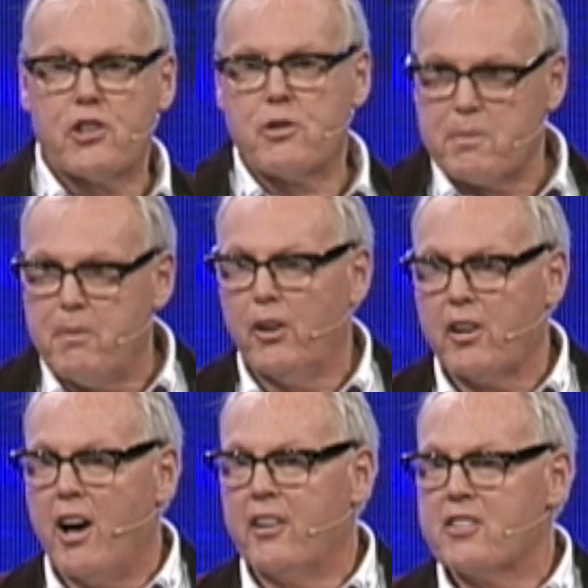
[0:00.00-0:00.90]
was built
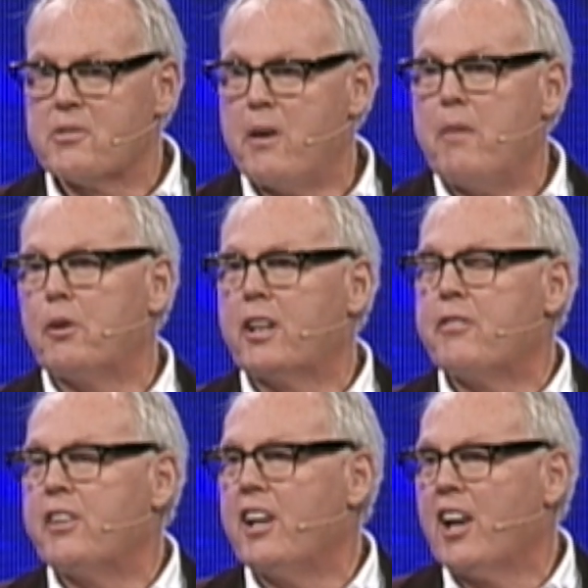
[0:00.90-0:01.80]
on, is people giving
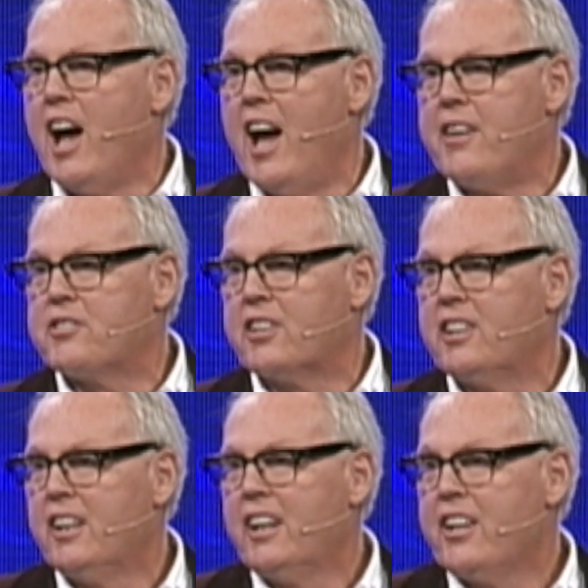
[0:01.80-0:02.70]
their lives and
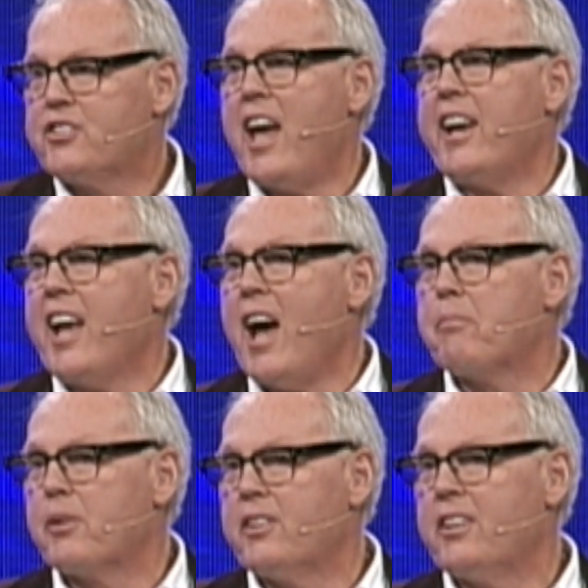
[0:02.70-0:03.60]
standing up
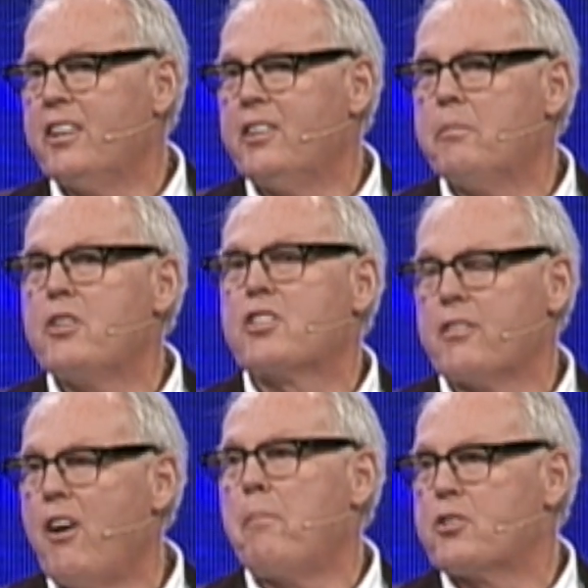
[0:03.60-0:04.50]
in the midst of
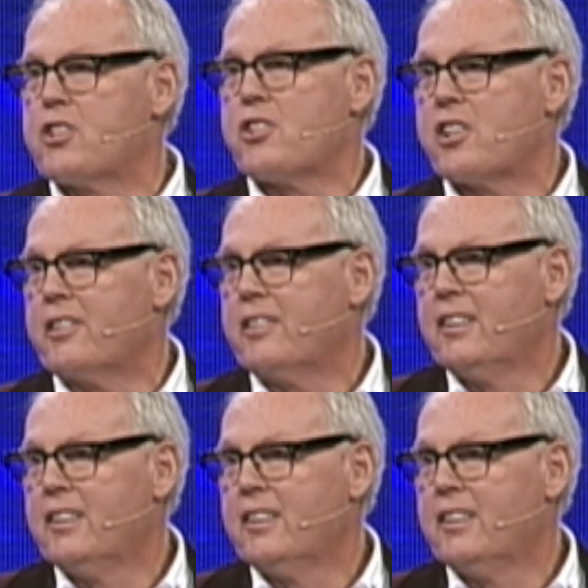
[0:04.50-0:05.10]
opposition.